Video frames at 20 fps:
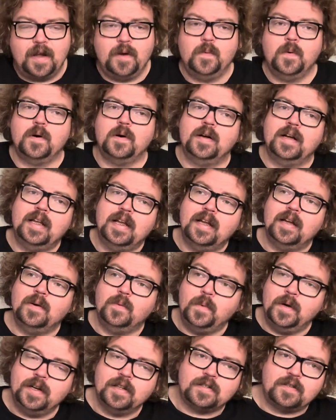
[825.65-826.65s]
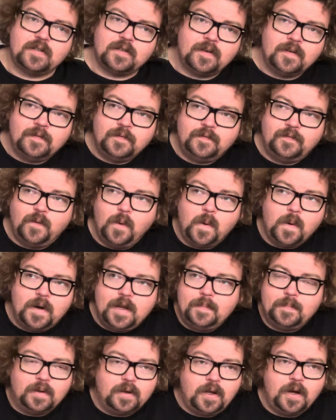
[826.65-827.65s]
Well, when it's 40
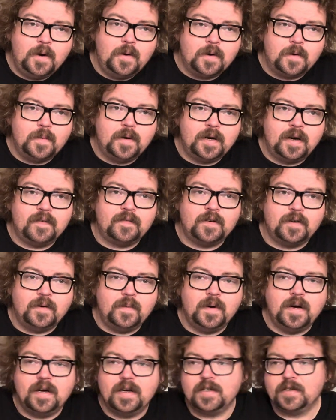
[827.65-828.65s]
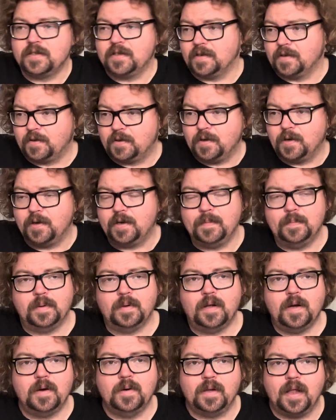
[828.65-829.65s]
below or whatever it was, or 30
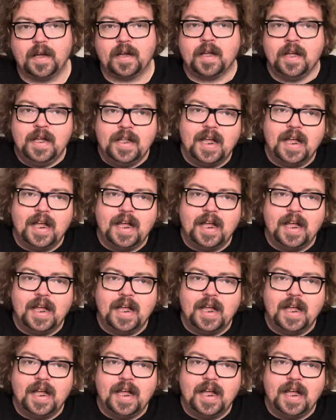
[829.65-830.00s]
below, like,